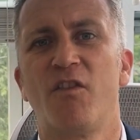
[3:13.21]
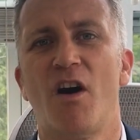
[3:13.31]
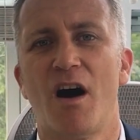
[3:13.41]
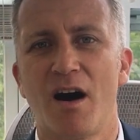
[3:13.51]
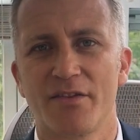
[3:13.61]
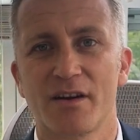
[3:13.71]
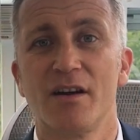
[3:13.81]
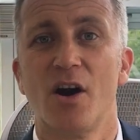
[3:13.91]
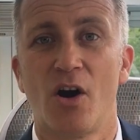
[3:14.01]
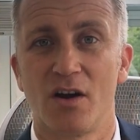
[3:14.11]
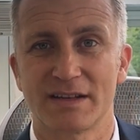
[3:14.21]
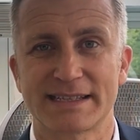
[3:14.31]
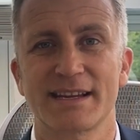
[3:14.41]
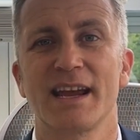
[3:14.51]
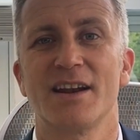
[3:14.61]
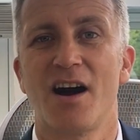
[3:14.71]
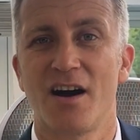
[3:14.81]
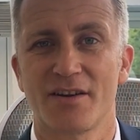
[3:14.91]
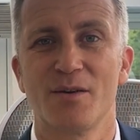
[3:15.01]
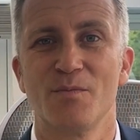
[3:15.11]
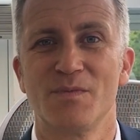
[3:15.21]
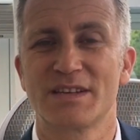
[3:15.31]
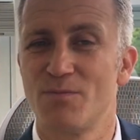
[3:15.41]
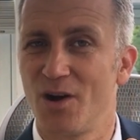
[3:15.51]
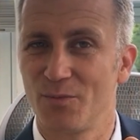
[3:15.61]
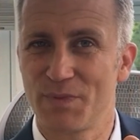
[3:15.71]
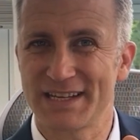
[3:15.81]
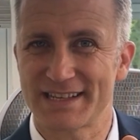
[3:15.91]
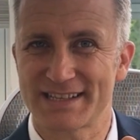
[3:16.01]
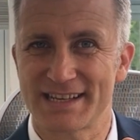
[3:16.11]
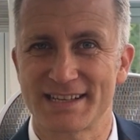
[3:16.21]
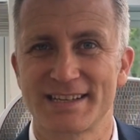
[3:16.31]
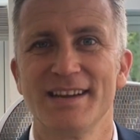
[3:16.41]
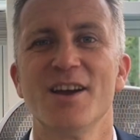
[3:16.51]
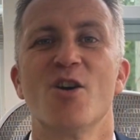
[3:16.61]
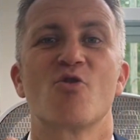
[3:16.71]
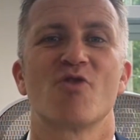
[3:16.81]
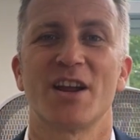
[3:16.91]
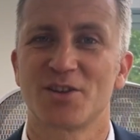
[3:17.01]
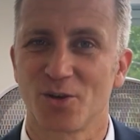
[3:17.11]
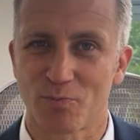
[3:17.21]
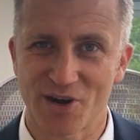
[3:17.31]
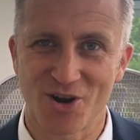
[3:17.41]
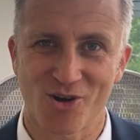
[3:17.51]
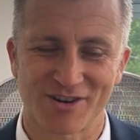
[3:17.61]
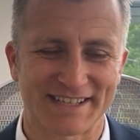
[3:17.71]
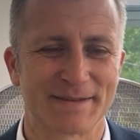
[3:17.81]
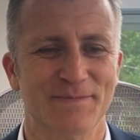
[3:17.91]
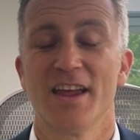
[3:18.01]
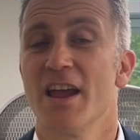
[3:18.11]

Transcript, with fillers: for other hosts and other small businesses, Rentalpreneurs,